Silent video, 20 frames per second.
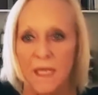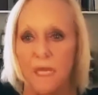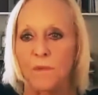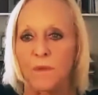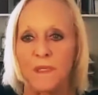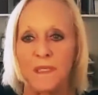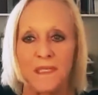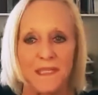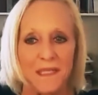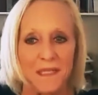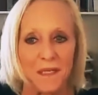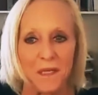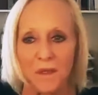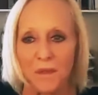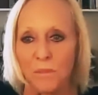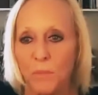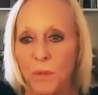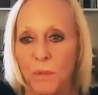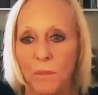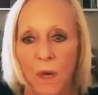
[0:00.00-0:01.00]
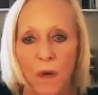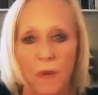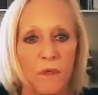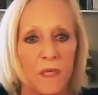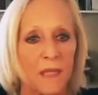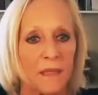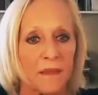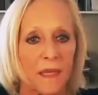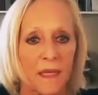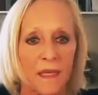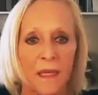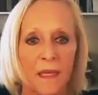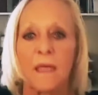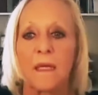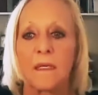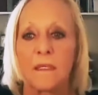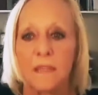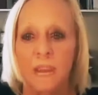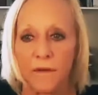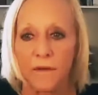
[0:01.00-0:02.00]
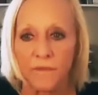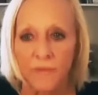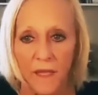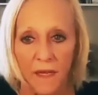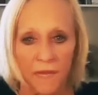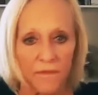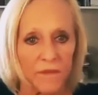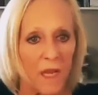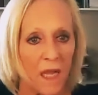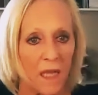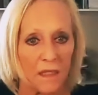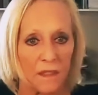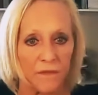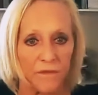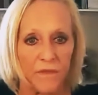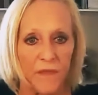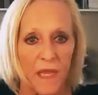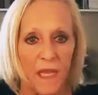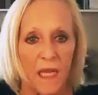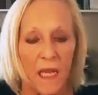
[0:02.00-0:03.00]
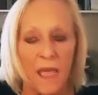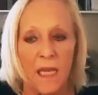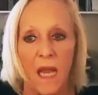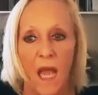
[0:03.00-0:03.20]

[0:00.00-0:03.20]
He was still promoting the tough love kind of thing,